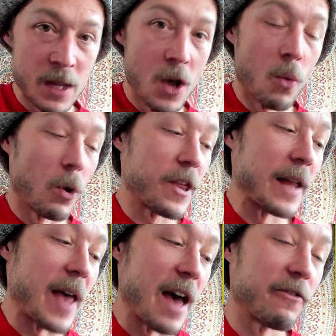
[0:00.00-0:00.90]
Where he's
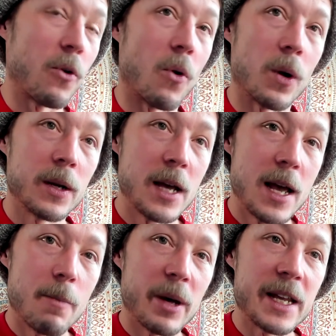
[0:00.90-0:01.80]
on the F chord,
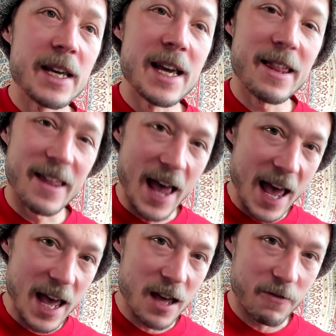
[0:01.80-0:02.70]
but he hits the
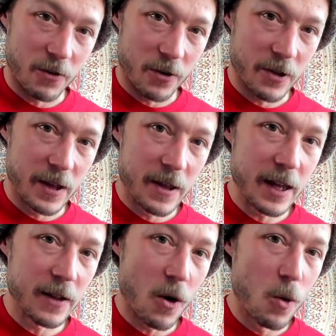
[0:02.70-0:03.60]
A first. He's
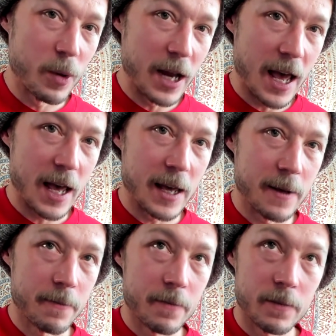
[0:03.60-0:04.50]
hitting the open A,
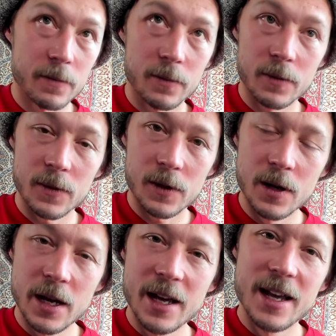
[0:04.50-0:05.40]

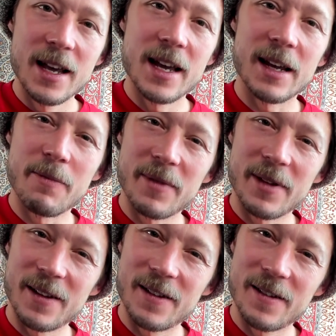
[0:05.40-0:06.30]
and it
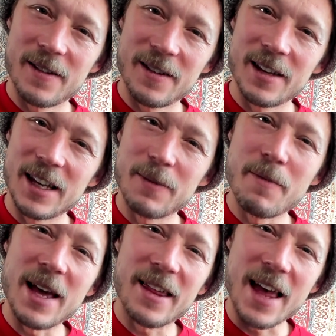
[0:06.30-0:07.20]

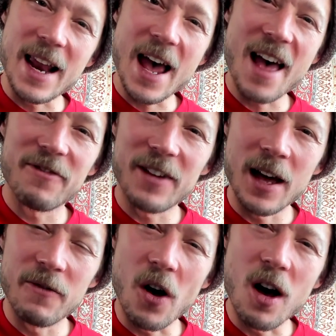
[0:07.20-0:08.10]
makes that F
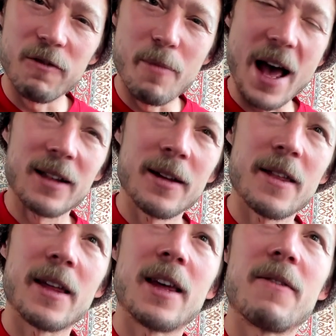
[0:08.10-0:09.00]
kind of off
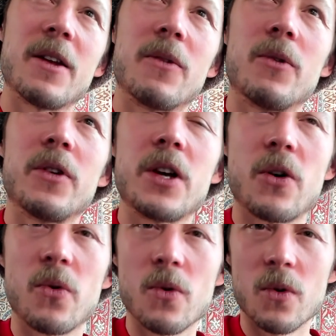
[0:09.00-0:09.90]
balance and gives it a really
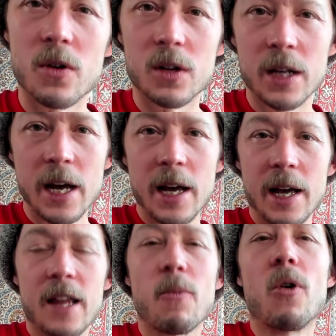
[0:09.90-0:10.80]
cool,
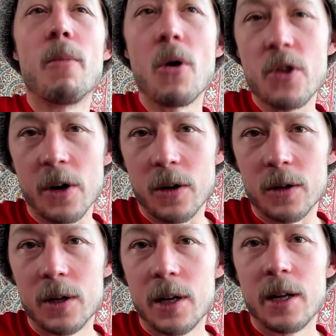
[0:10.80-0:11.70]
it's more emotional
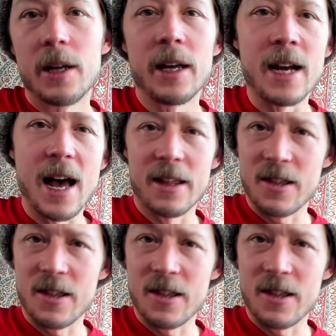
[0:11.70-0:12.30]
and not